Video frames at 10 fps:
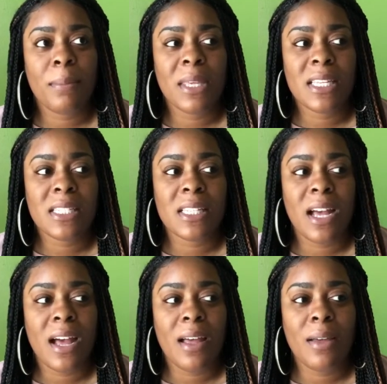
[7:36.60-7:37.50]
because
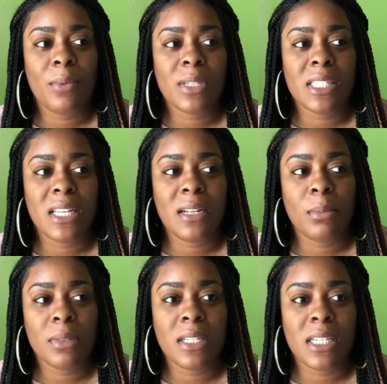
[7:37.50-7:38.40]
I was in a
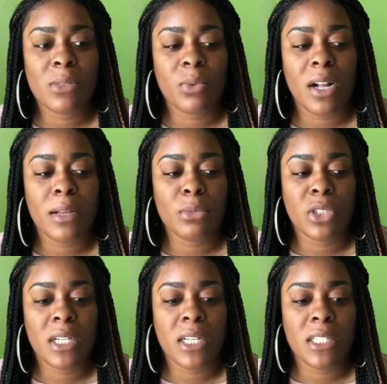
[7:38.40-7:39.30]
place where I'm
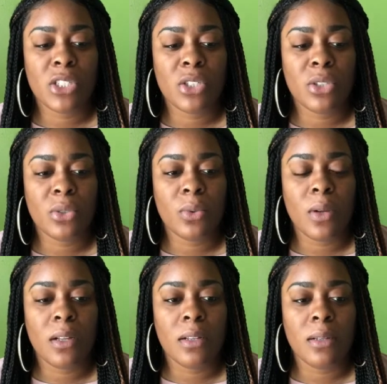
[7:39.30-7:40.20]
trying to
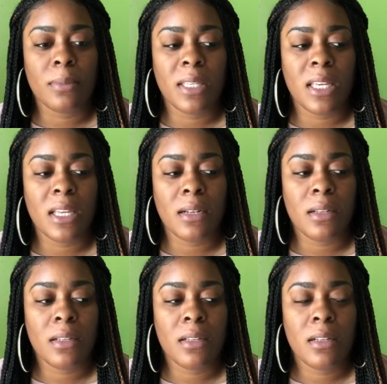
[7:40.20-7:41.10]
get
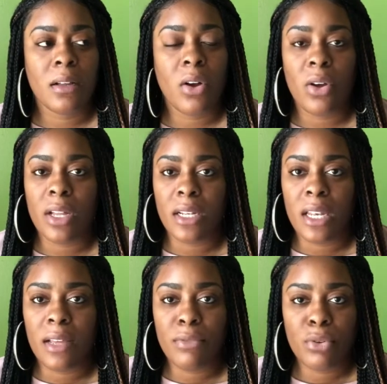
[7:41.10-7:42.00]
on
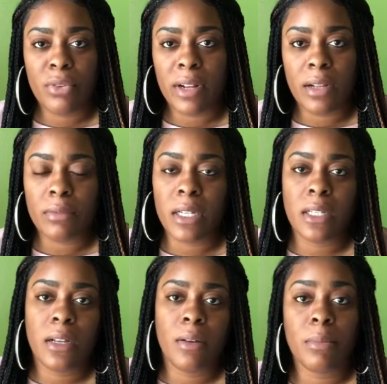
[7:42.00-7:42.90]
level ground.
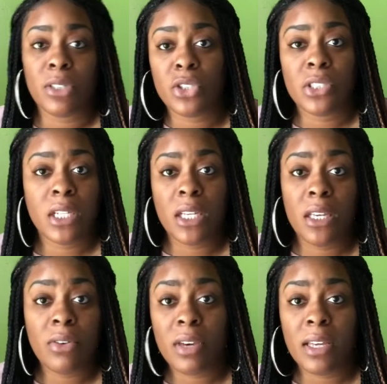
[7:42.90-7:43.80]
Right now I'm on
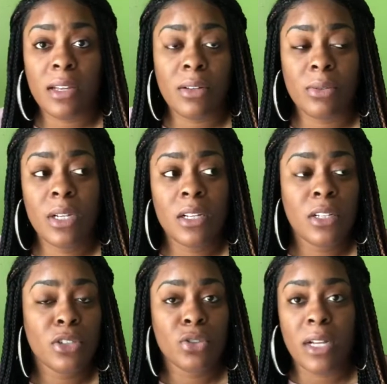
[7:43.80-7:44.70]
shaky ground,
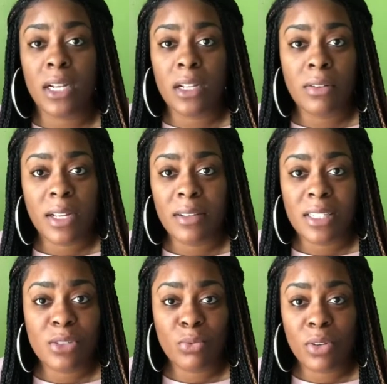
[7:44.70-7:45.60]
trying to go down
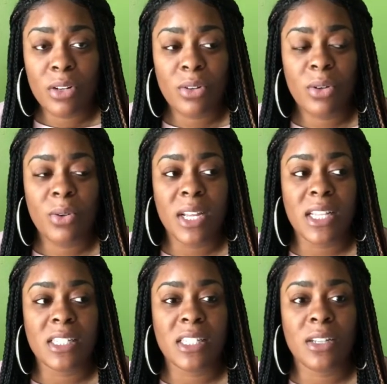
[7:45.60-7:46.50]
this road,
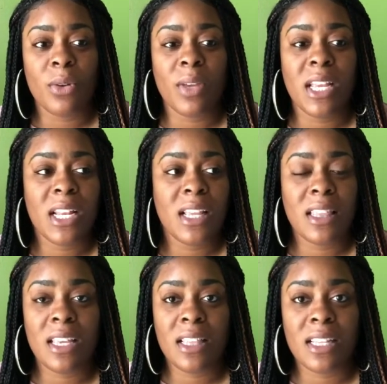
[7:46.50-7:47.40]
and so
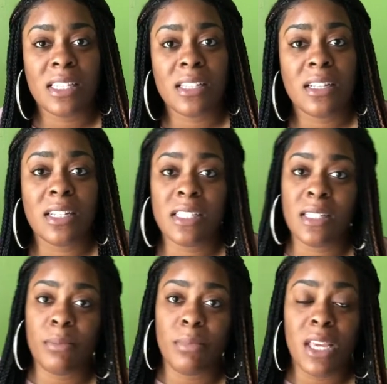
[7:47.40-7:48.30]
anything that's gonna
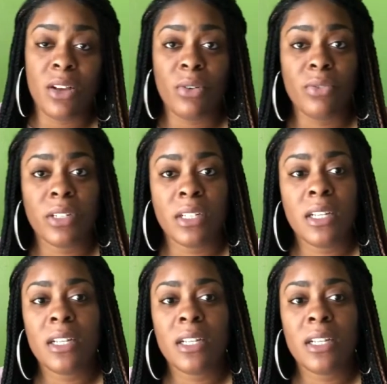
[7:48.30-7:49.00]
tip me over